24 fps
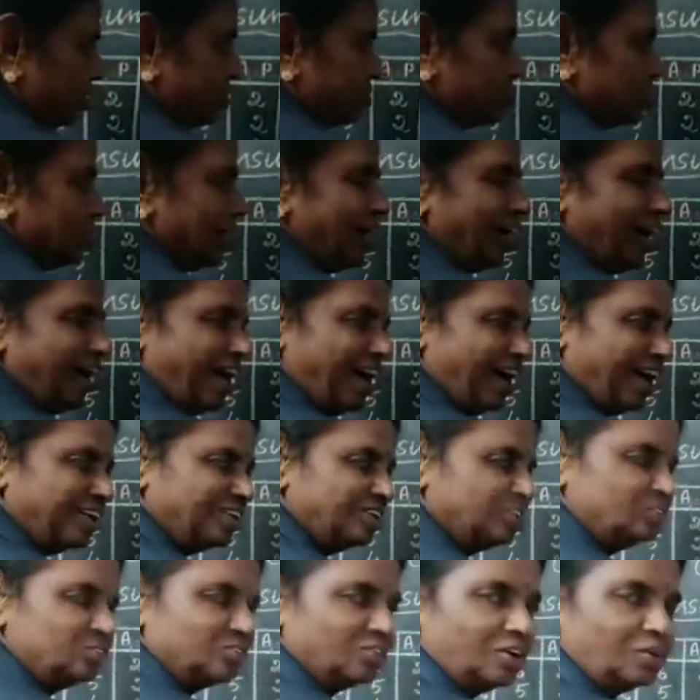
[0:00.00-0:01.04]
is the
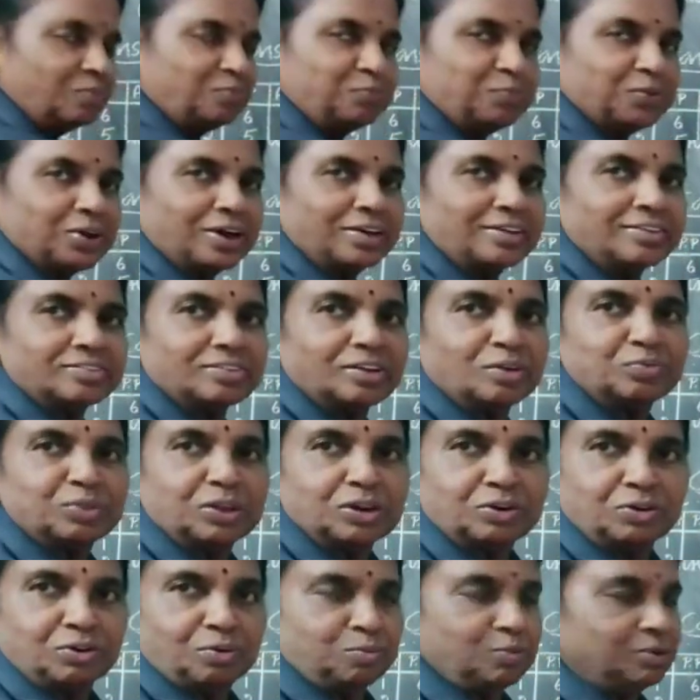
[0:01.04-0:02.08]
actual price of
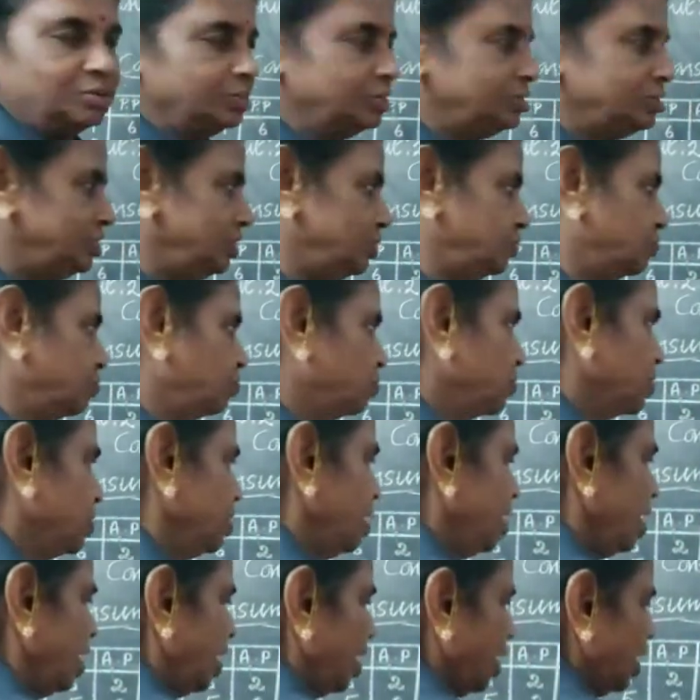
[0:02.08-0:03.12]
the commodity
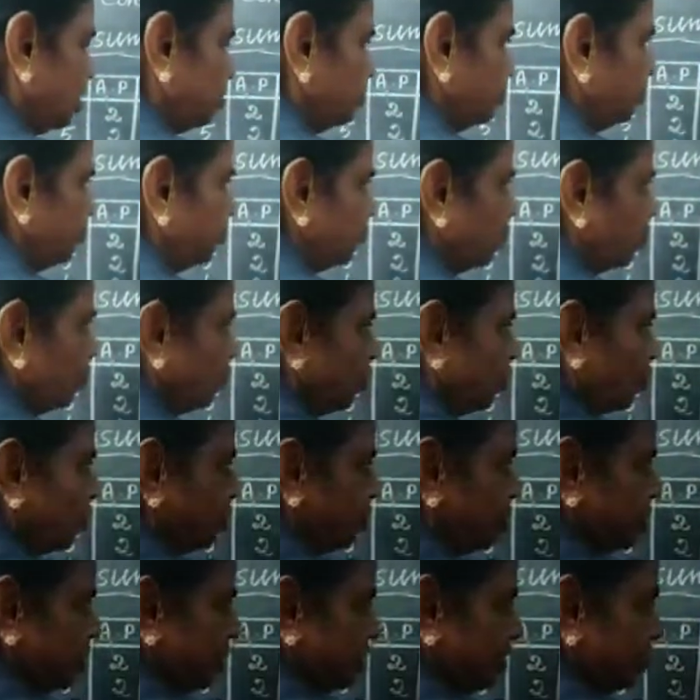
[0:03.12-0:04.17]
and
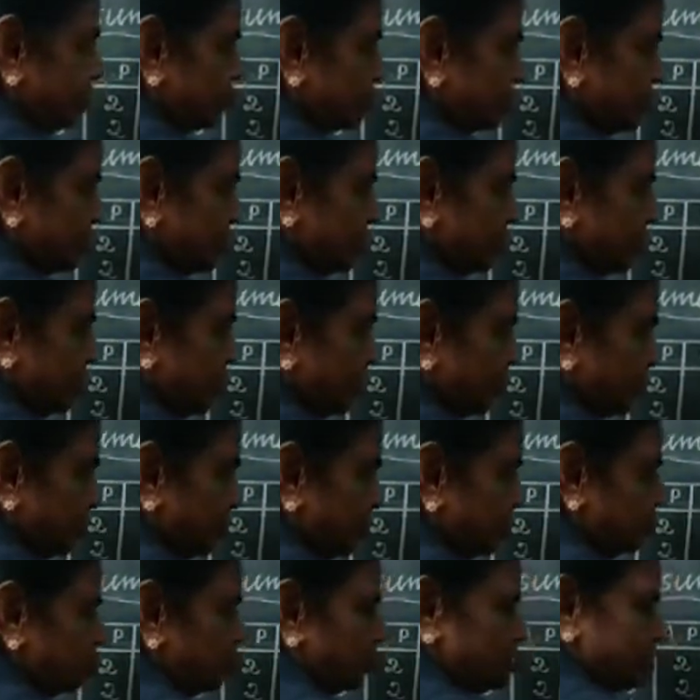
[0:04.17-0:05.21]

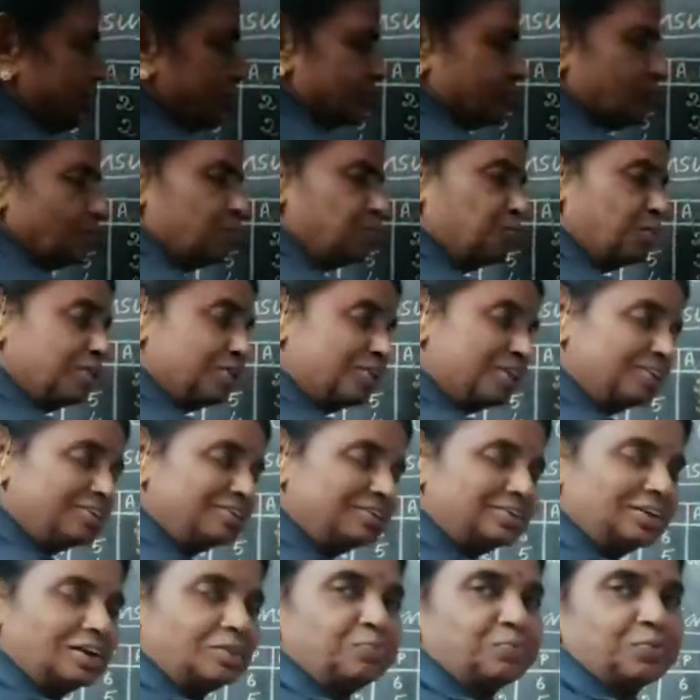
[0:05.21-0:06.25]
ODCQ is the
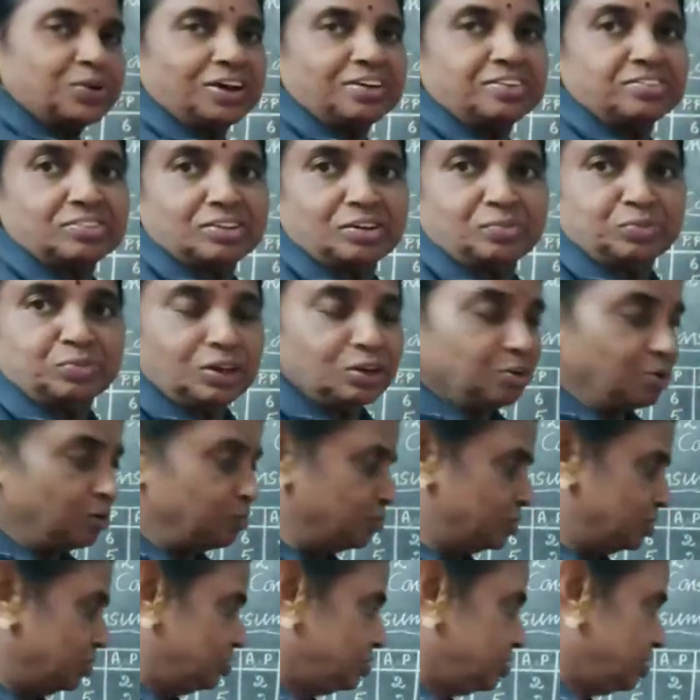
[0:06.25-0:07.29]
potential price of the
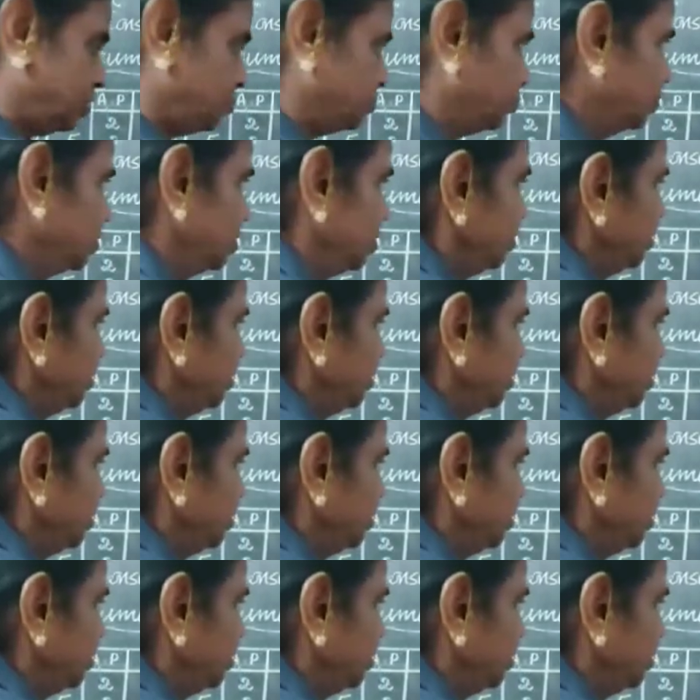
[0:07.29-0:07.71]
commodity.